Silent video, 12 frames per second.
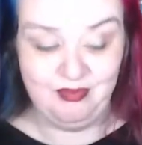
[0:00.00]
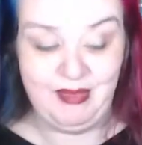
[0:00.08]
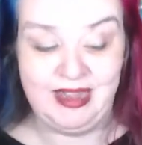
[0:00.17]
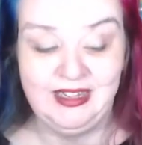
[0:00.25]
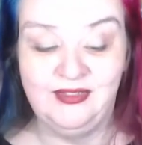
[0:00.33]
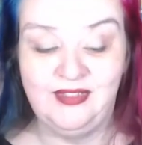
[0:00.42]

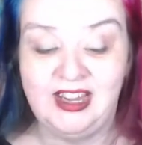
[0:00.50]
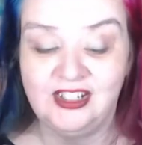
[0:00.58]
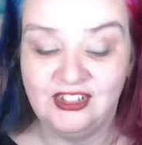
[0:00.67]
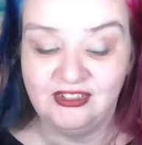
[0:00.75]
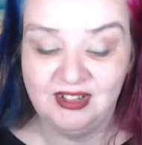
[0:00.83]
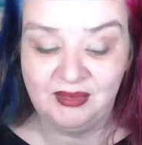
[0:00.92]

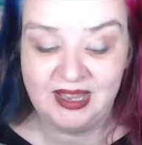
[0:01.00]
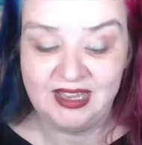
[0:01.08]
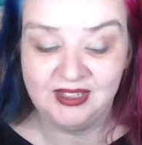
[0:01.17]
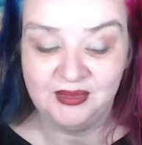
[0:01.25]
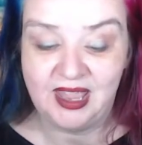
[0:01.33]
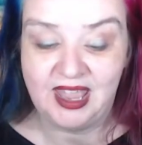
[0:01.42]
manufactory
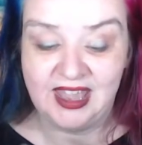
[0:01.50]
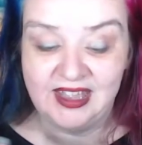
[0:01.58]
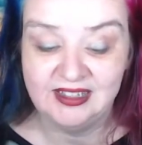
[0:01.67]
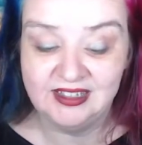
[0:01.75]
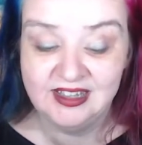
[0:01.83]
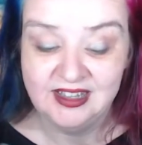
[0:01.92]
ways we had